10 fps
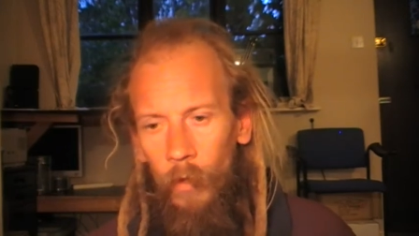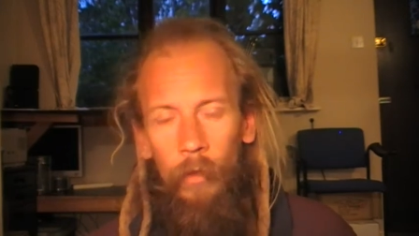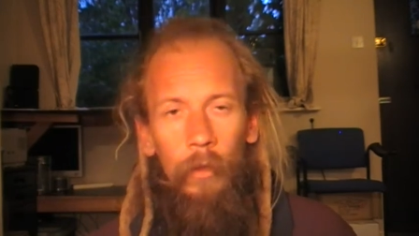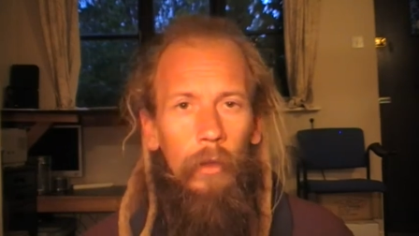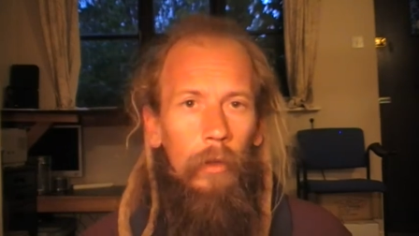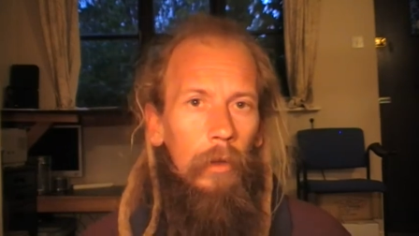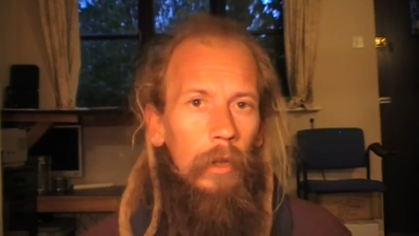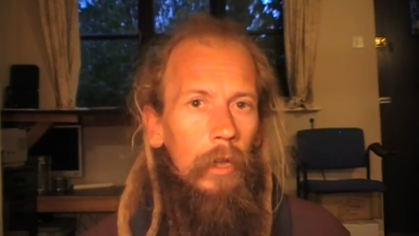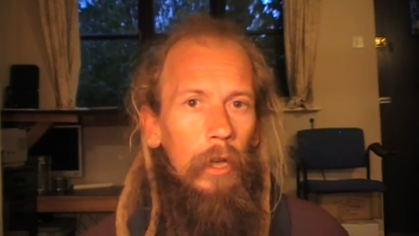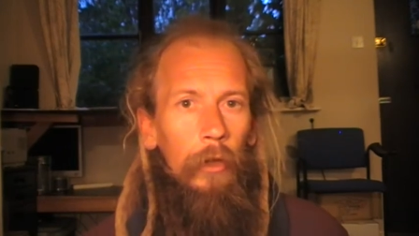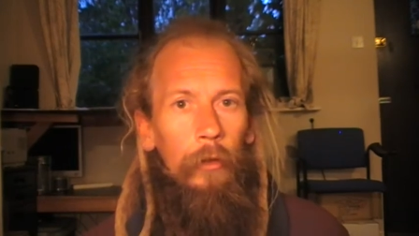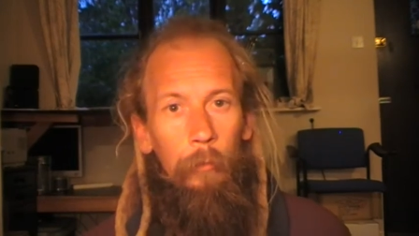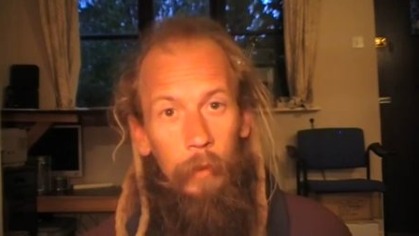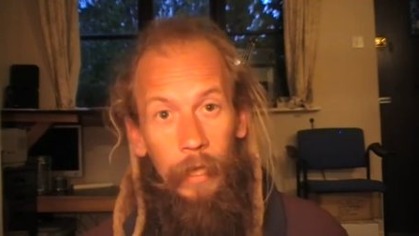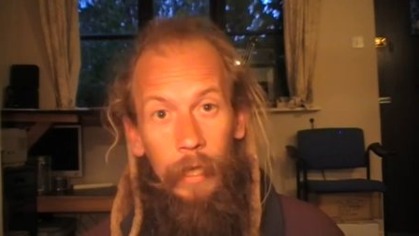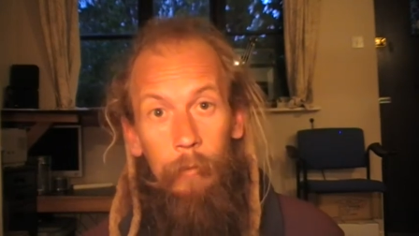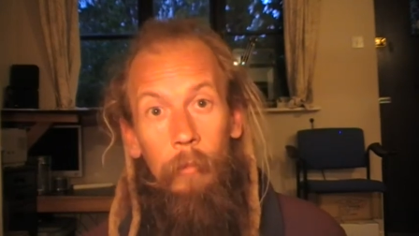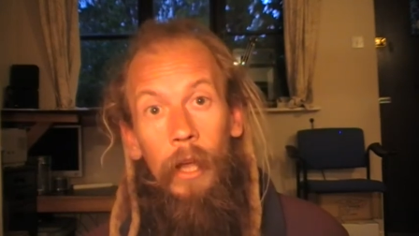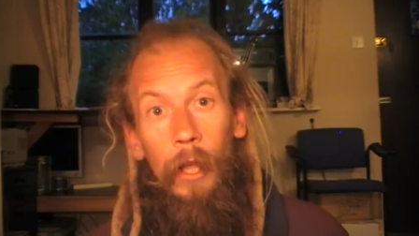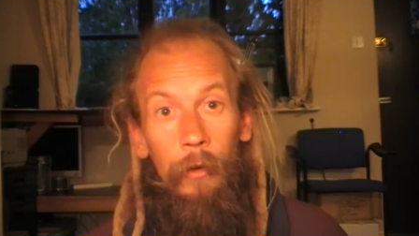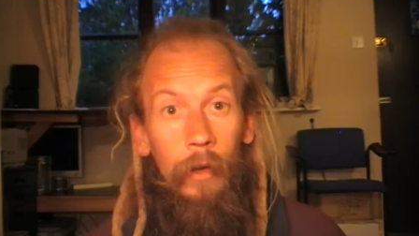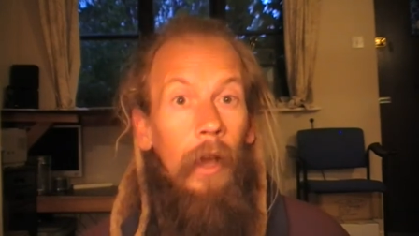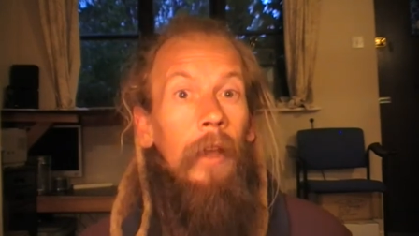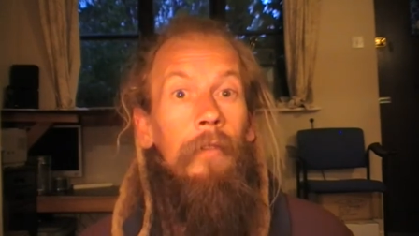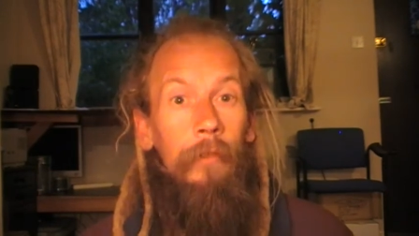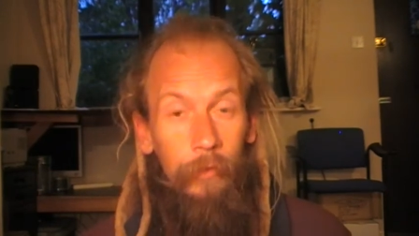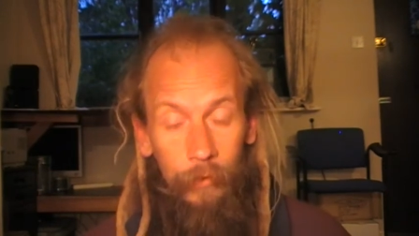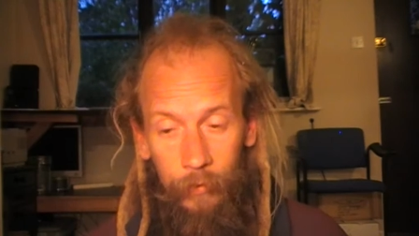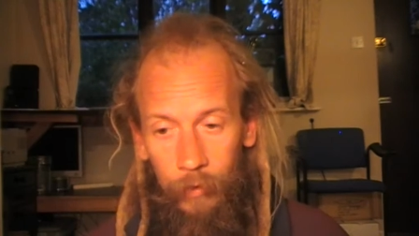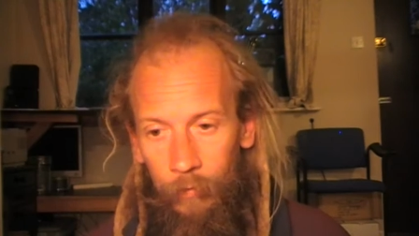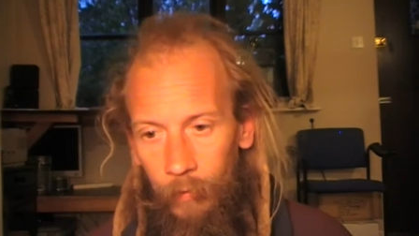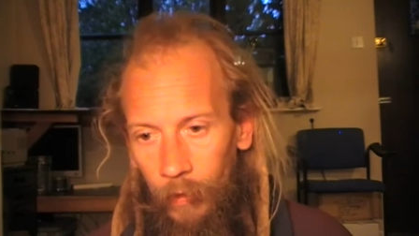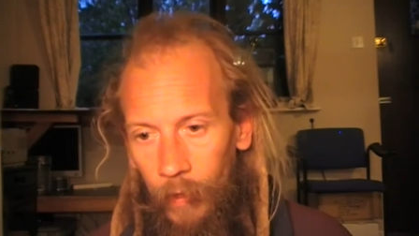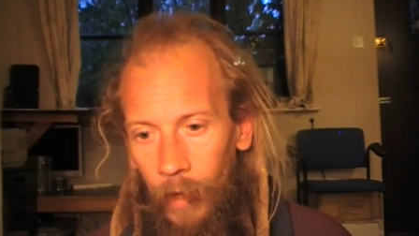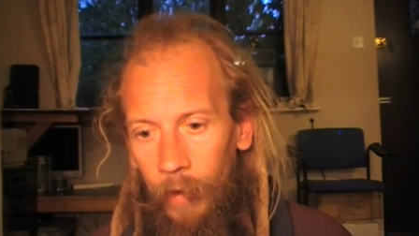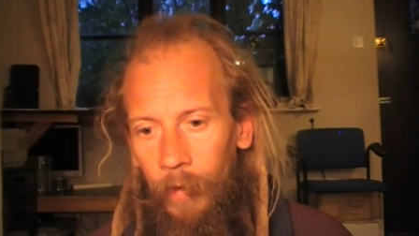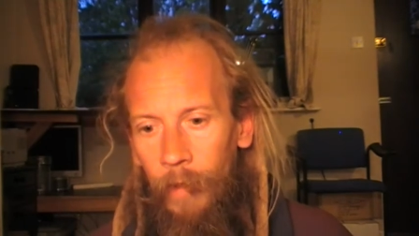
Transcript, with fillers: And all the clues being in my own life and stuff like that.